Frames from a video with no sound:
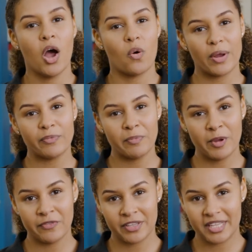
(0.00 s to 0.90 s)
When
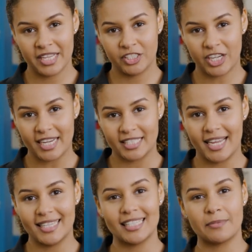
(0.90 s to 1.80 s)
removing the injector,
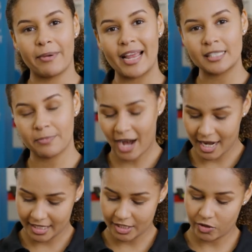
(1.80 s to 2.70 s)
it is best
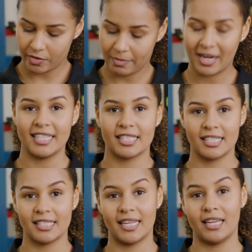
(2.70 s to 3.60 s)
practice to replace the
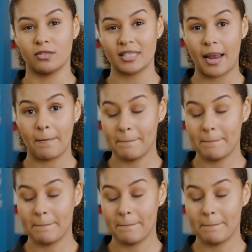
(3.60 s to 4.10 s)
seals at